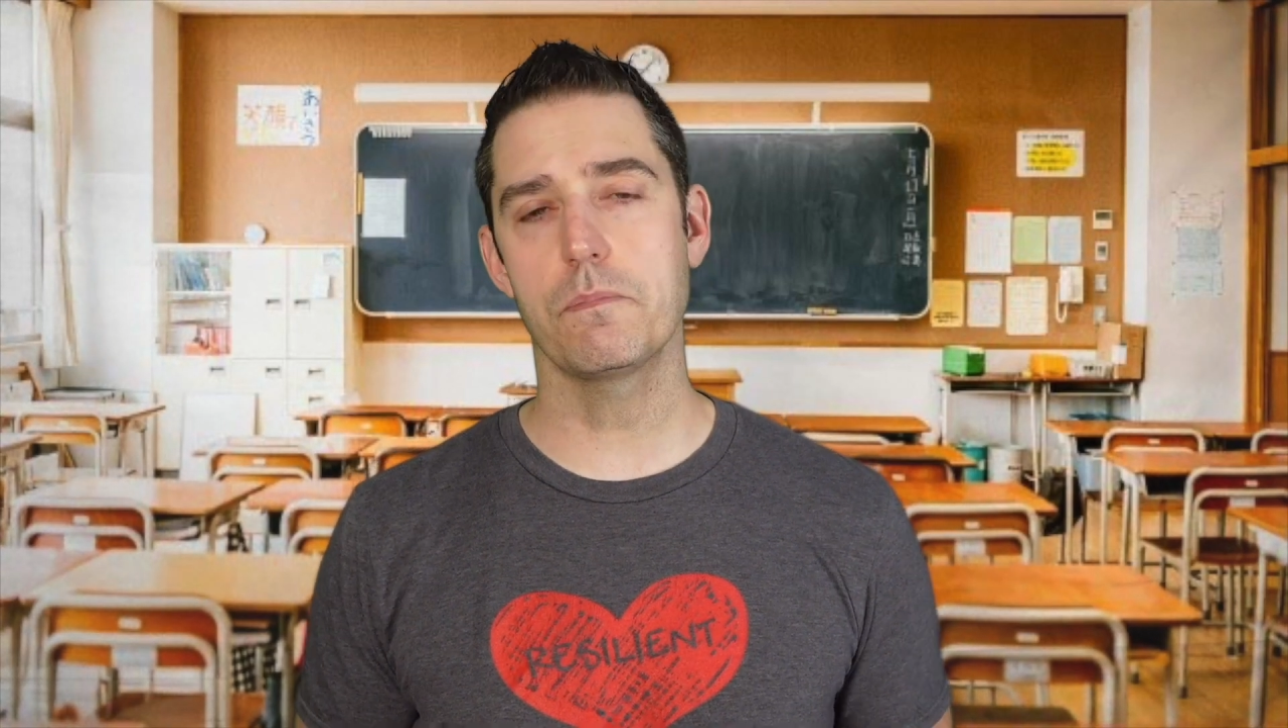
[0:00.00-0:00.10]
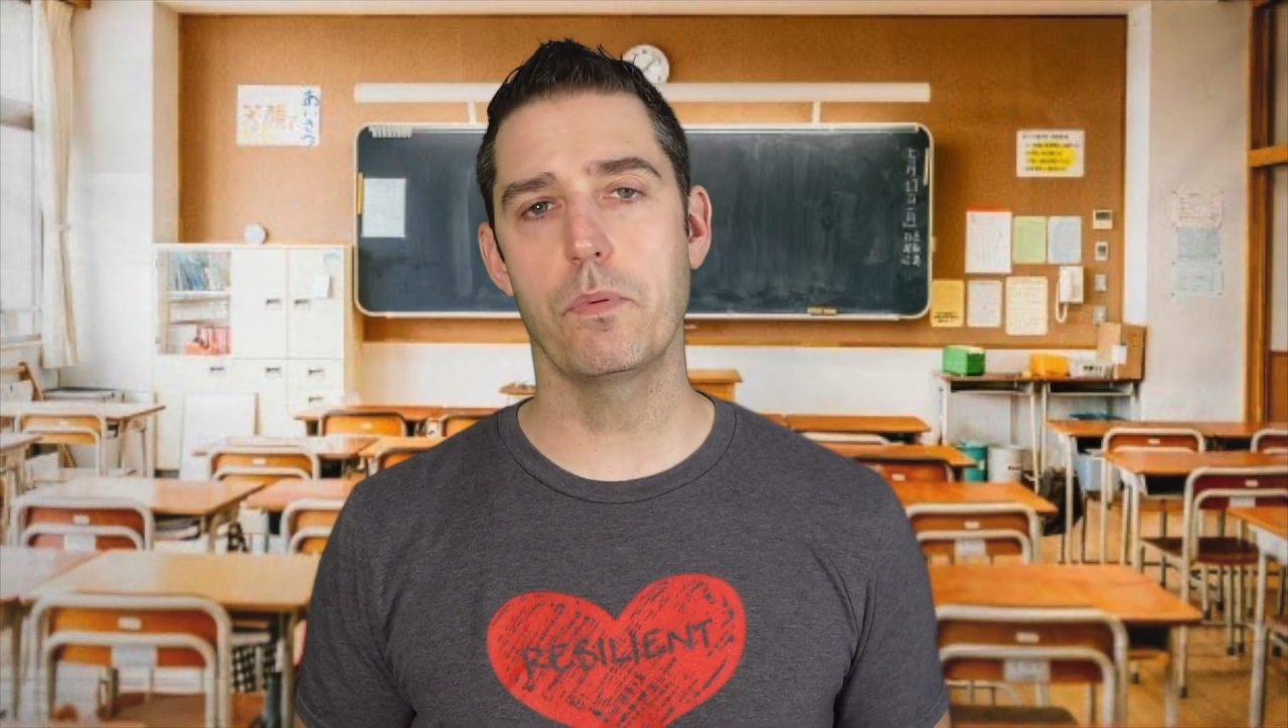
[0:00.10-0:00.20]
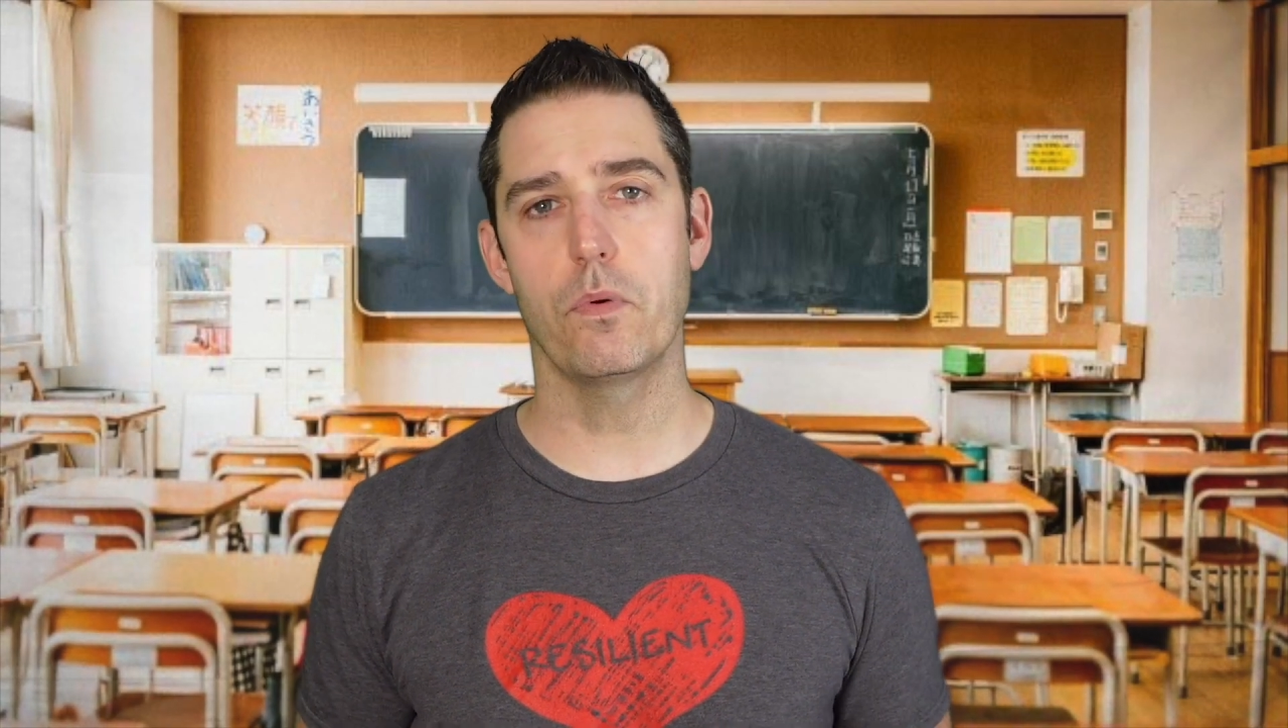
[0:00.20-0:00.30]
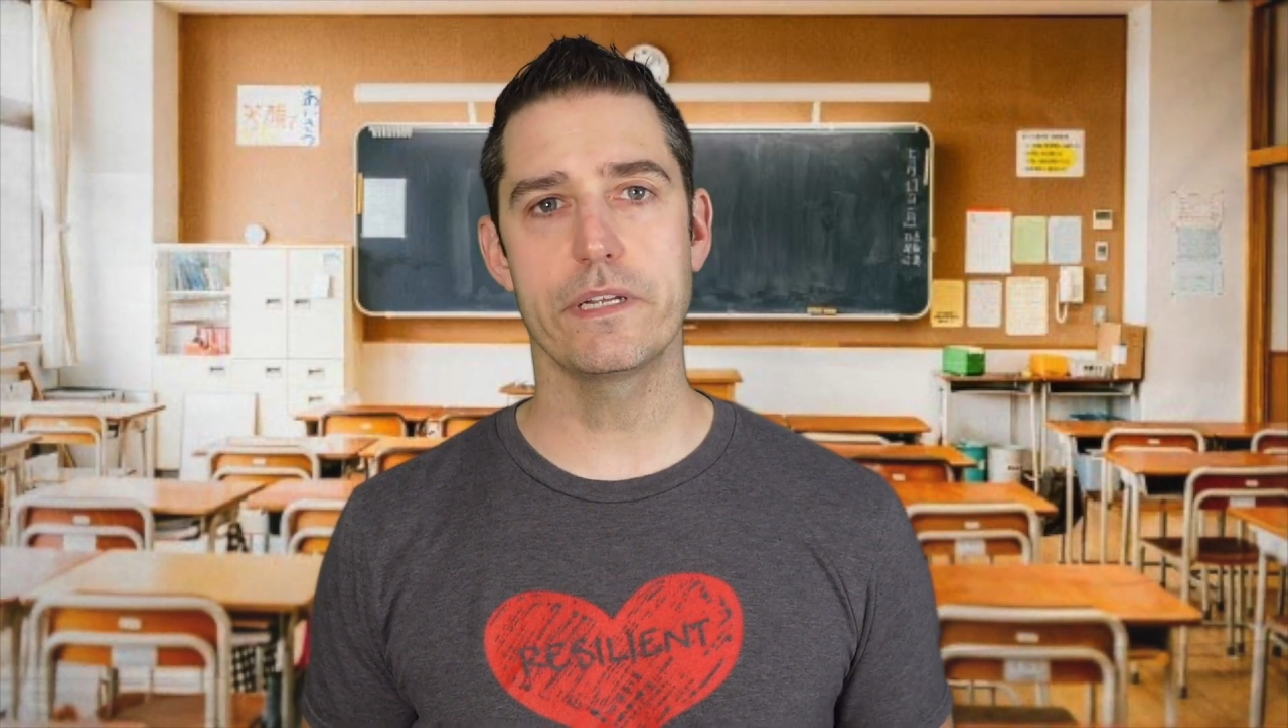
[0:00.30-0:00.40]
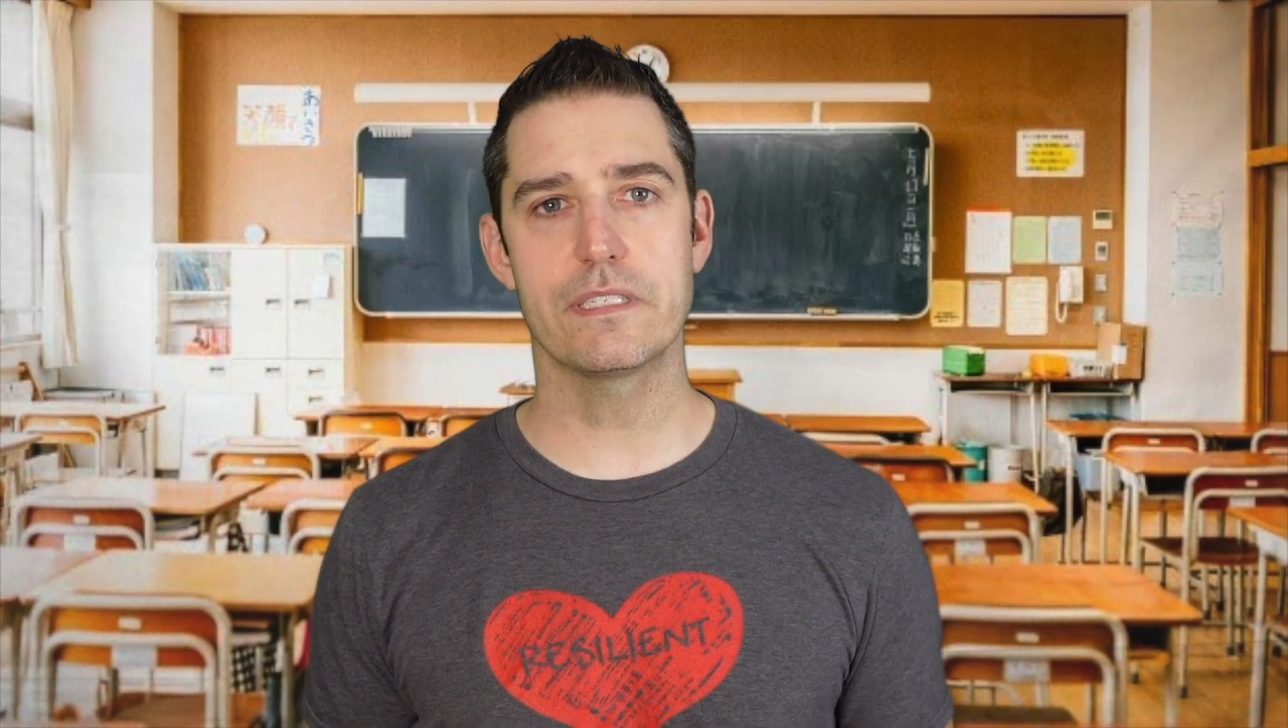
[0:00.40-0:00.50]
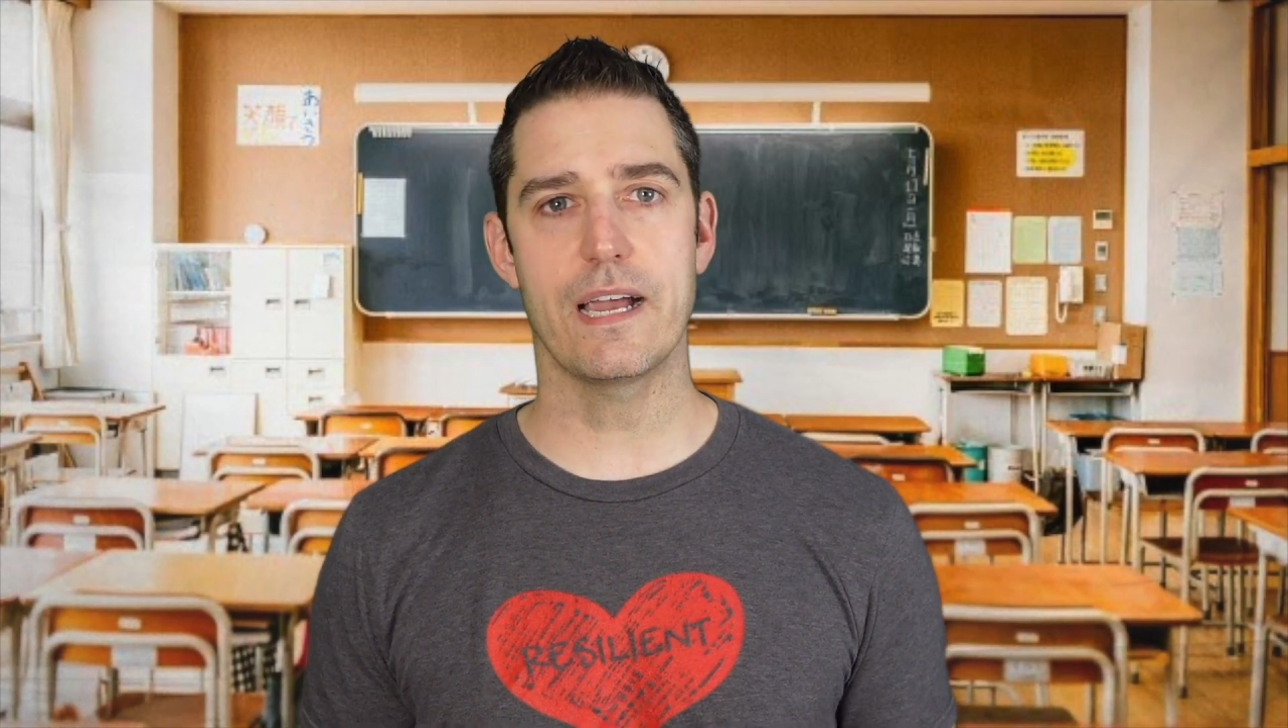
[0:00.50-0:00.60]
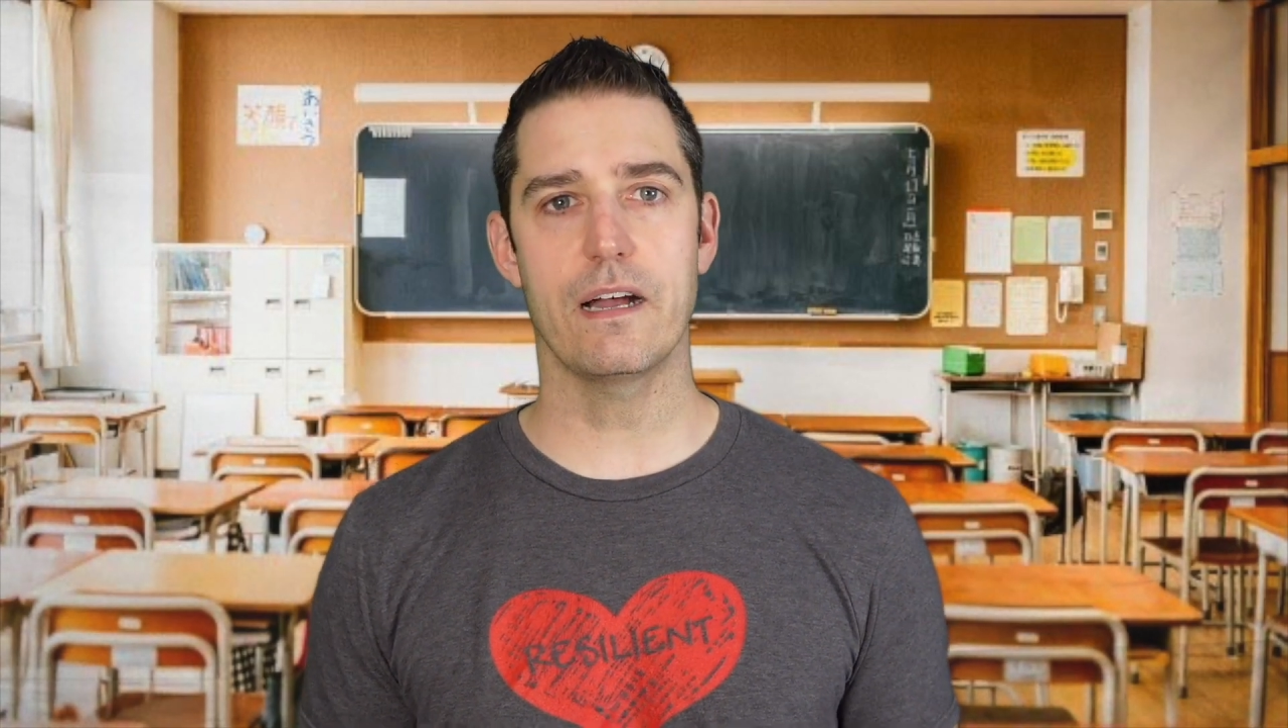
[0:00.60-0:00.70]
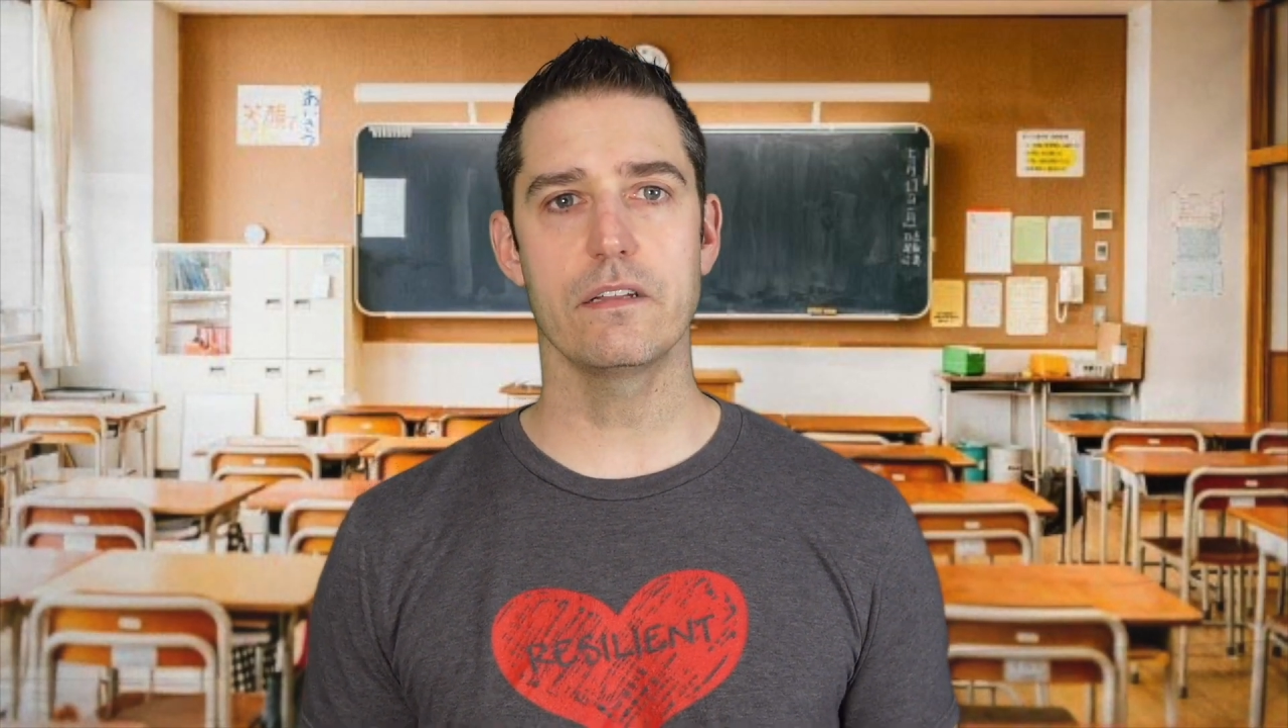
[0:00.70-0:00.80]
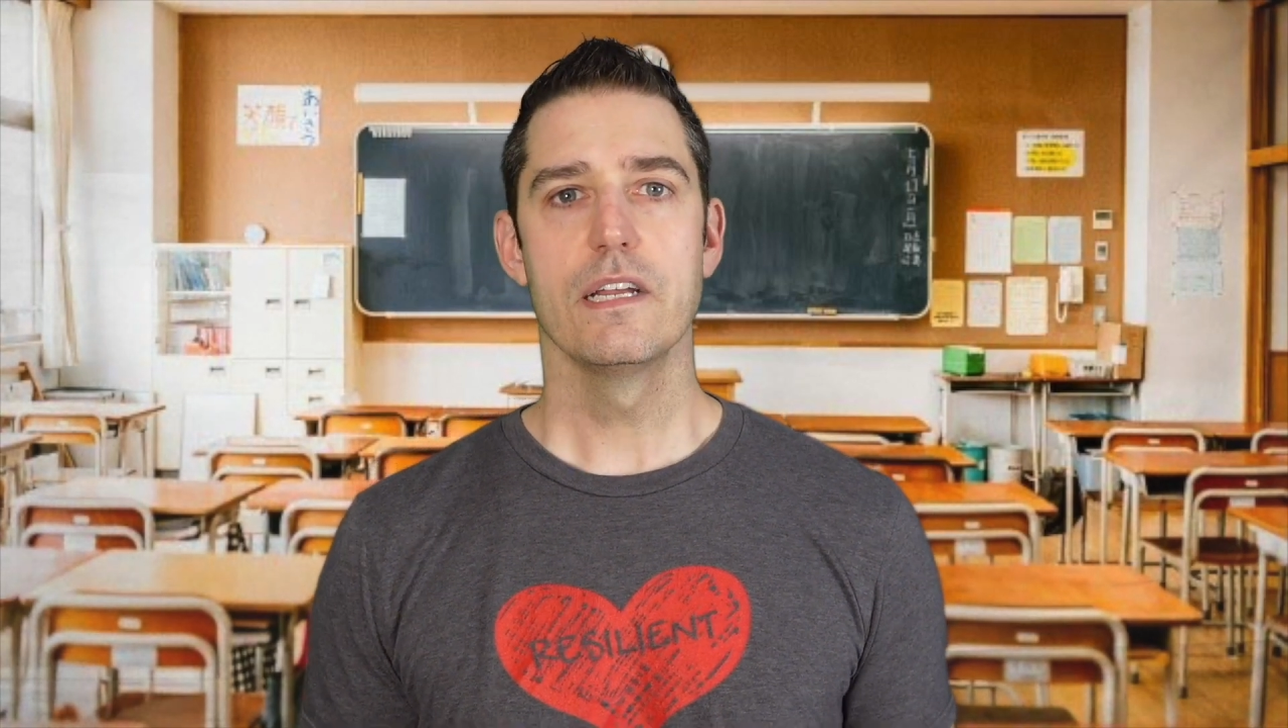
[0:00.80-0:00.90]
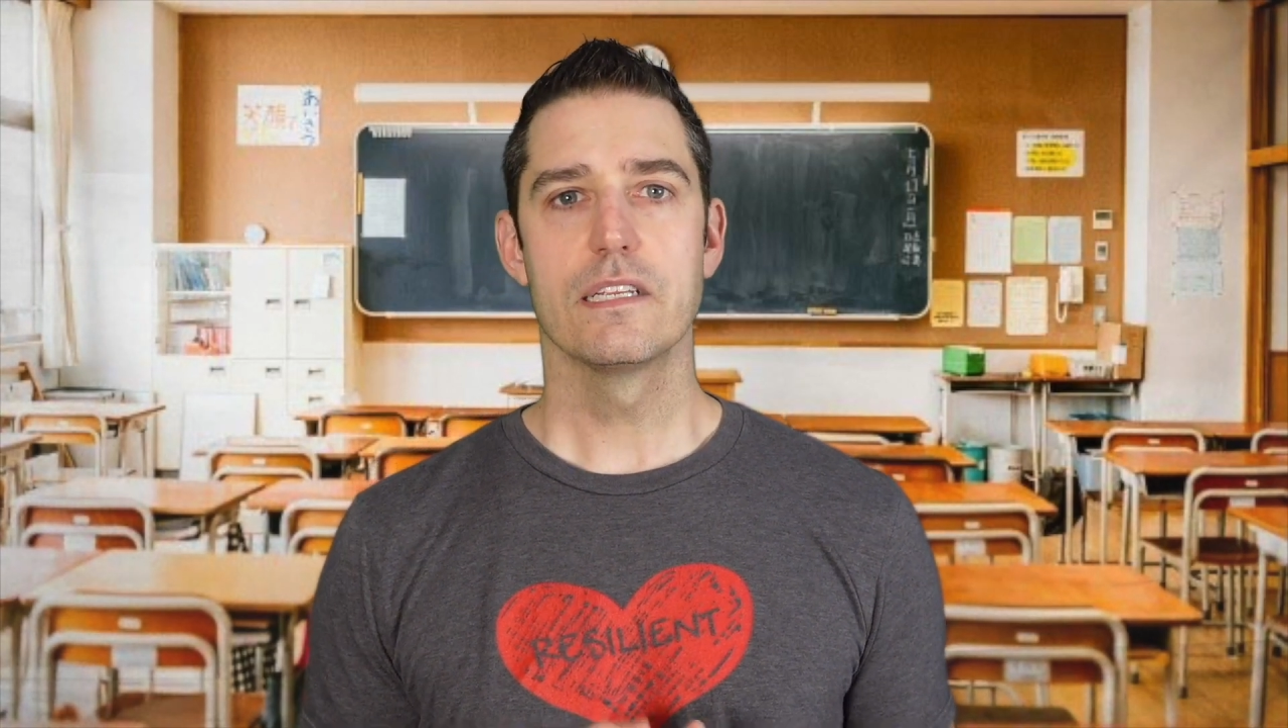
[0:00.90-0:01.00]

points out